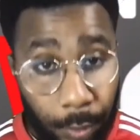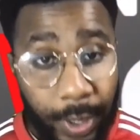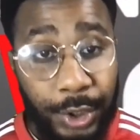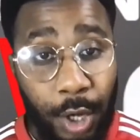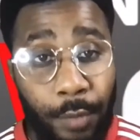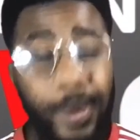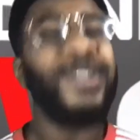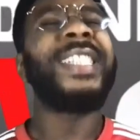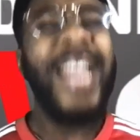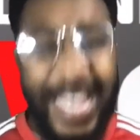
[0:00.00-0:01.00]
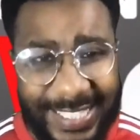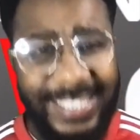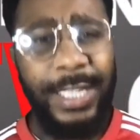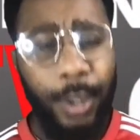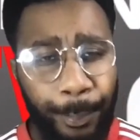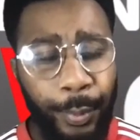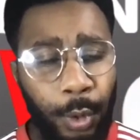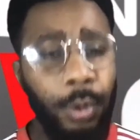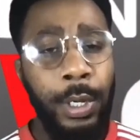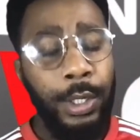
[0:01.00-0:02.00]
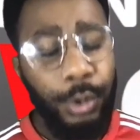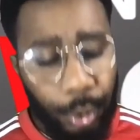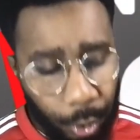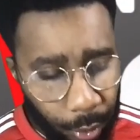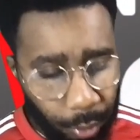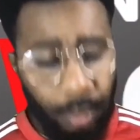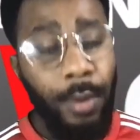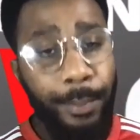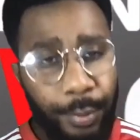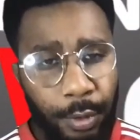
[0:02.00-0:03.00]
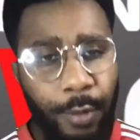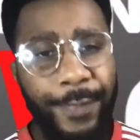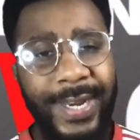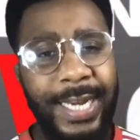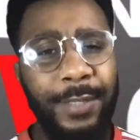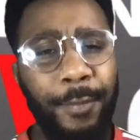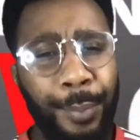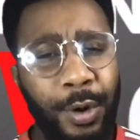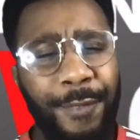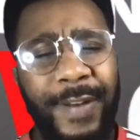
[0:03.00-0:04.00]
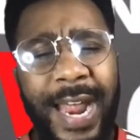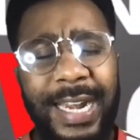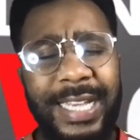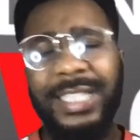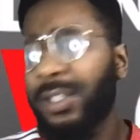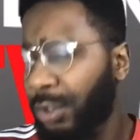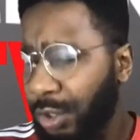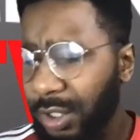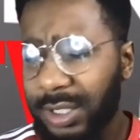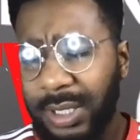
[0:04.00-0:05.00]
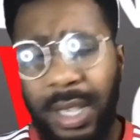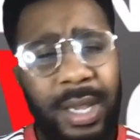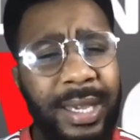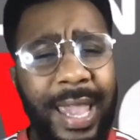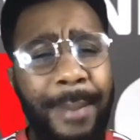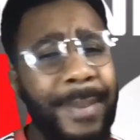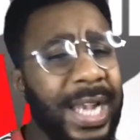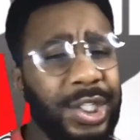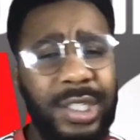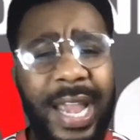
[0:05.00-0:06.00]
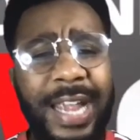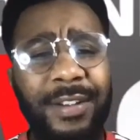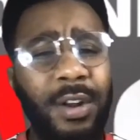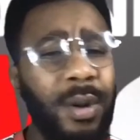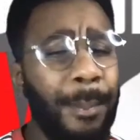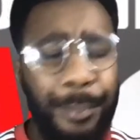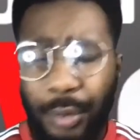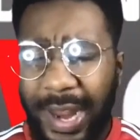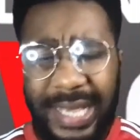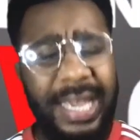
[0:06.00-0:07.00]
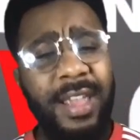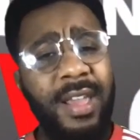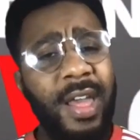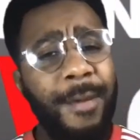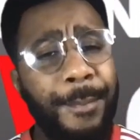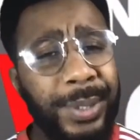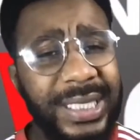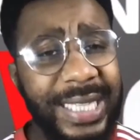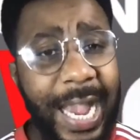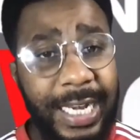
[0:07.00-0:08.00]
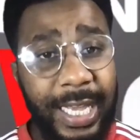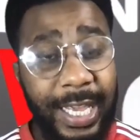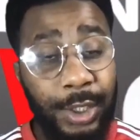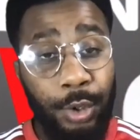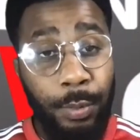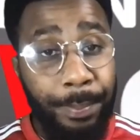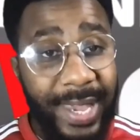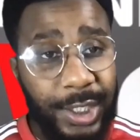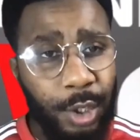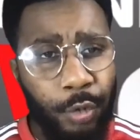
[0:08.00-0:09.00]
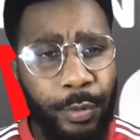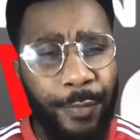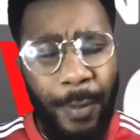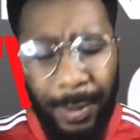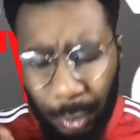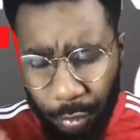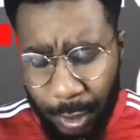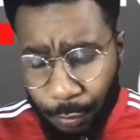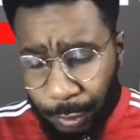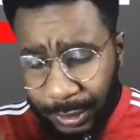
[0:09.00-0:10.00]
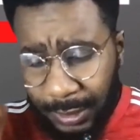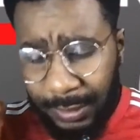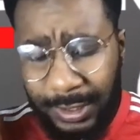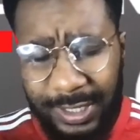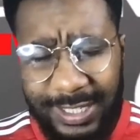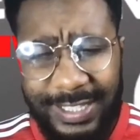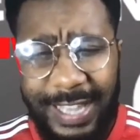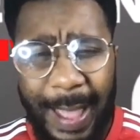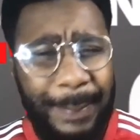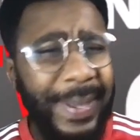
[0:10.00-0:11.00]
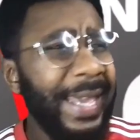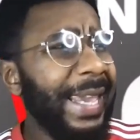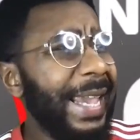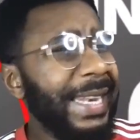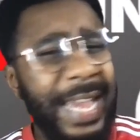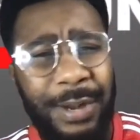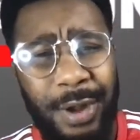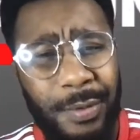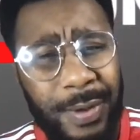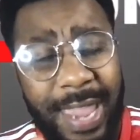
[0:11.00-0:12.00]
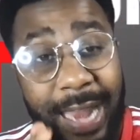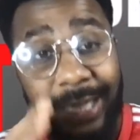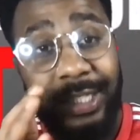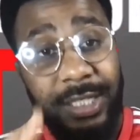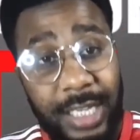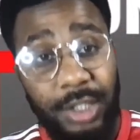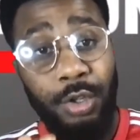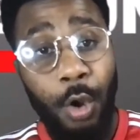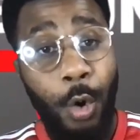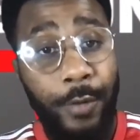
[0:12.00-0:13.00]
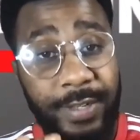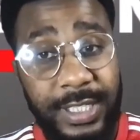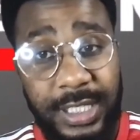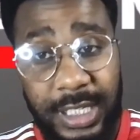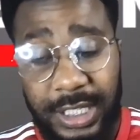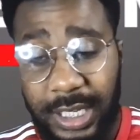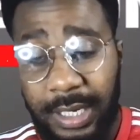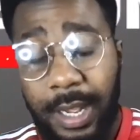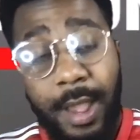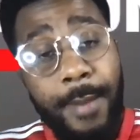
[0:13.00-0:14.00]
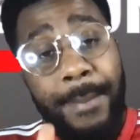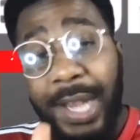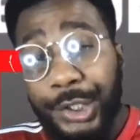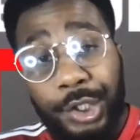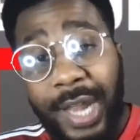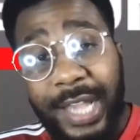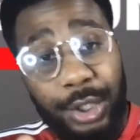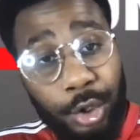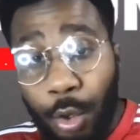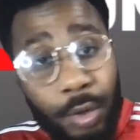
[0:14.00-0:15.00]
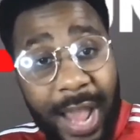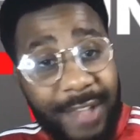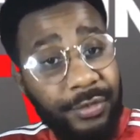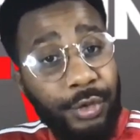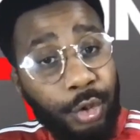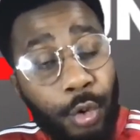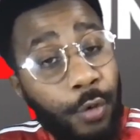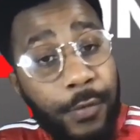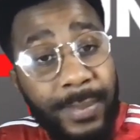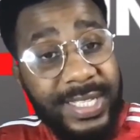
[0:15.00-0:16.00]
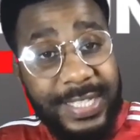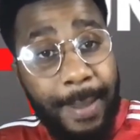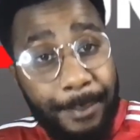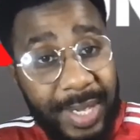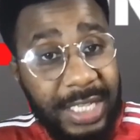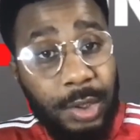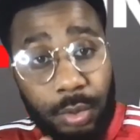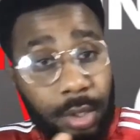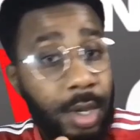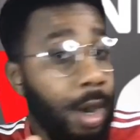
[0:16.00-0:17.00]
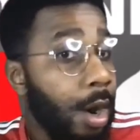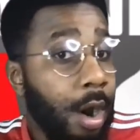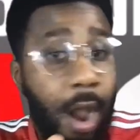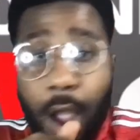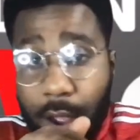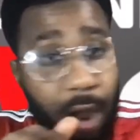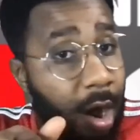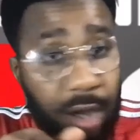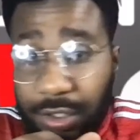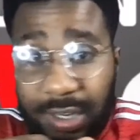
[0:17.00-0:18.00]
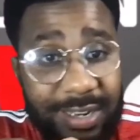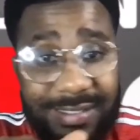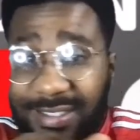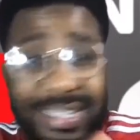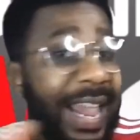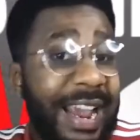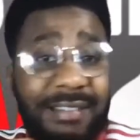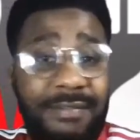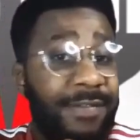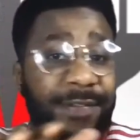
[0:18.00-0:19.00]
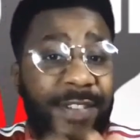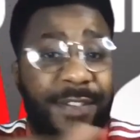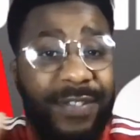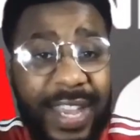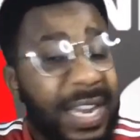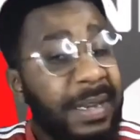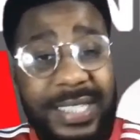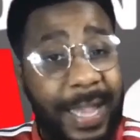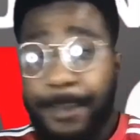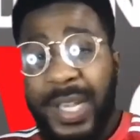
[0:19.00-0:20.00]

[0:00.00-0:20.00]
Cristiano Ronaldo chesting the ball to Bruno Fernandes, for Bruno Fernandes to just get Manchester United on the break, sliding it into Mason Greenwood from Greenwood to just tap it in, and Greenwood getting his sixth goal of the season. Manchester United still hasn't scored from a set piece, one hundred ten, fifteen set